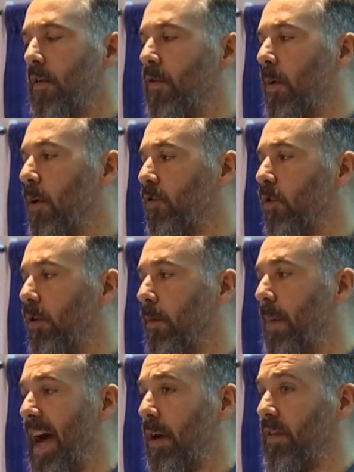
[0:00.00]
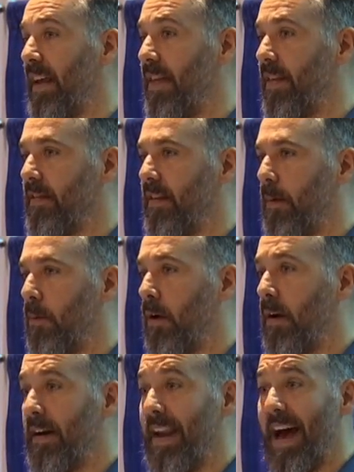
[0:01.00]
from our solar panels in the summer.
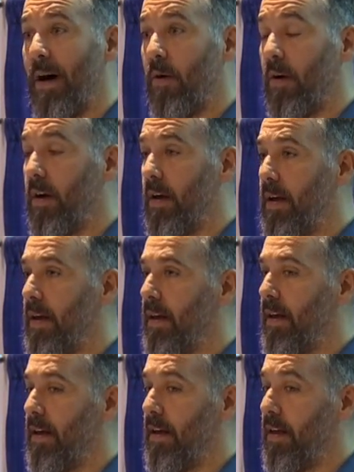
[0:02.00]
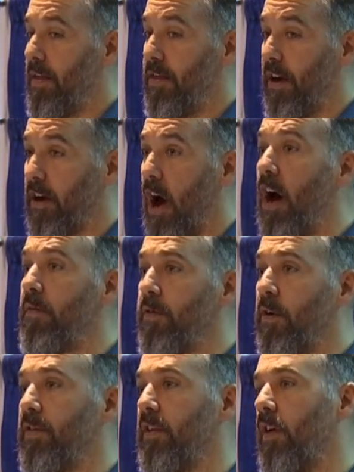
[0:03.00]
Now, the
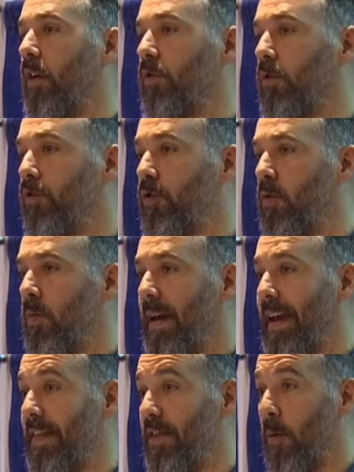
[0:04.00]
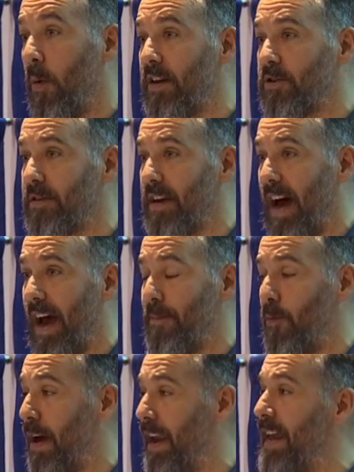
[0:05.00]
converse is also true. In the
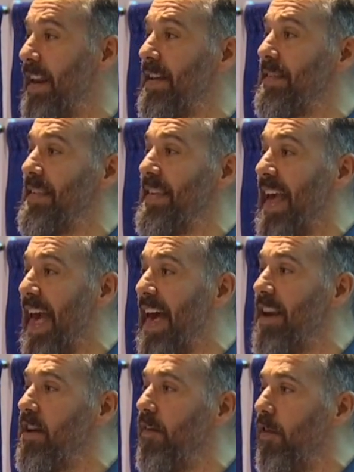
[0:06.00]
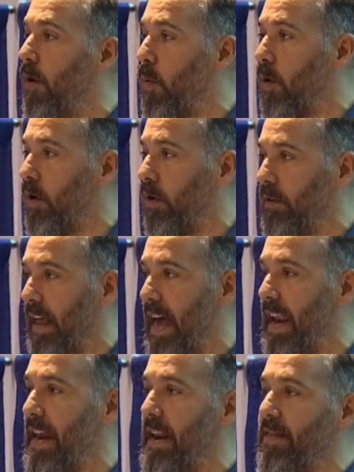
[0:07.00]
wintertime, when it is the end of the world,
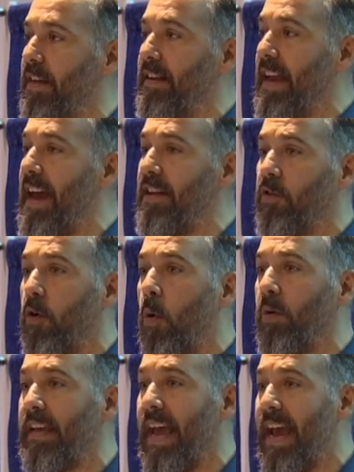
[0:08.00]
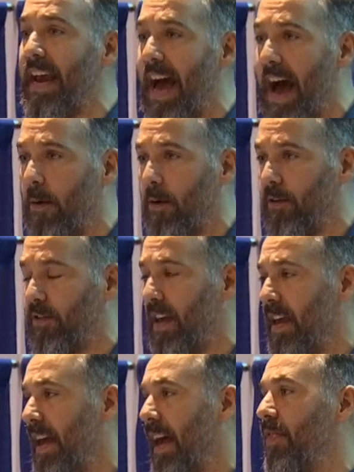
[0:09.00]
and the days are only 8 hours,
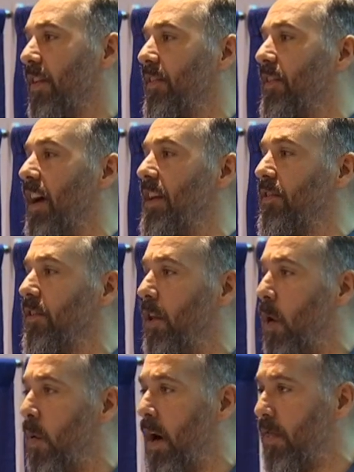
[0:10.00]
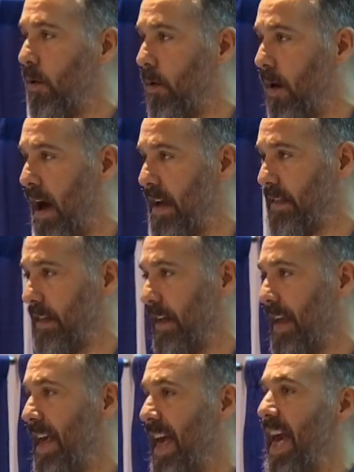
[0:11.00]
and the sun is low on the
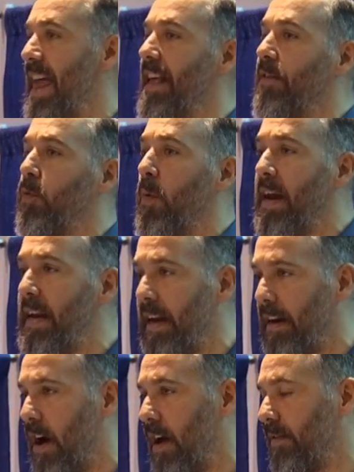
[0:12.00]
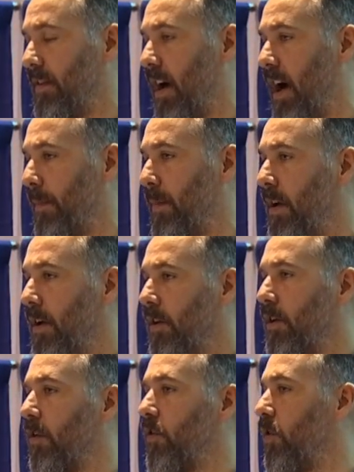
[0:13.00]
horizon, and it's raining nonstop,
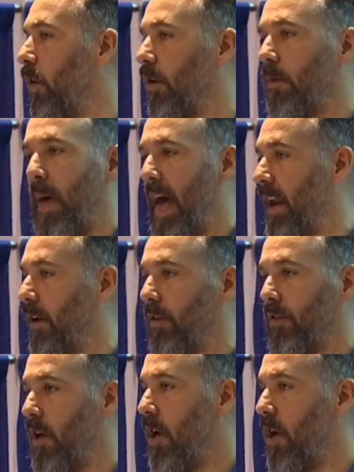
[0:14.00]
your solar panels